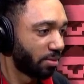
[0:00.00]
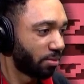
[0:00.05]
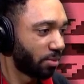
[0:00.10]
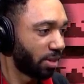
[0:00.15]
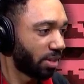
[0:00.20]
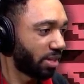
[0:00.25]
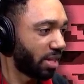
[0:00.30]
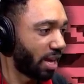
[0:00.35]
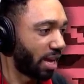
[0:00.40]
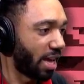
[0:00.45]

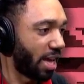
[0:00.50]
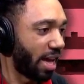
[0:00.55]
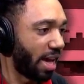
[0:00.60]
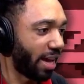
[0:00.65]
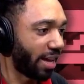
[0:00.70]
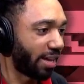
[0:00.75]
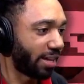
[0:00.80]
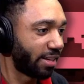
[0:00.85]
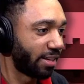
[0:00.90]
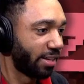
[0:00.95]
What the
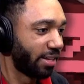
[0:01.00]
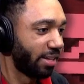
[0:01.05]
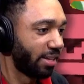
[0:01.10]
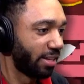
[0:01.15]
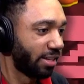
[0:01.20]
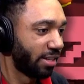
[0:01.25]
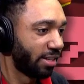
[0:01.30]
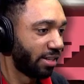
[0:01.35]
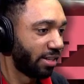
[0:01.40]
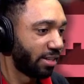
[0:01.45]
heck?
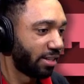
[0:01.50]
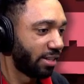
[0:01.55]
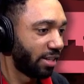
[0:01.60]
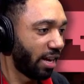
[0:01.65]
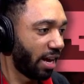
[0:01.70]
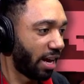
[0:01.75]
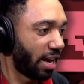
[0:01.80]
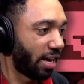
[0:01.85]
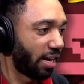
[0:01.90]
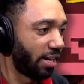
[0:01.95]

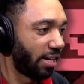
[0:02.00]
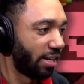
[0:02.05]
Yeah.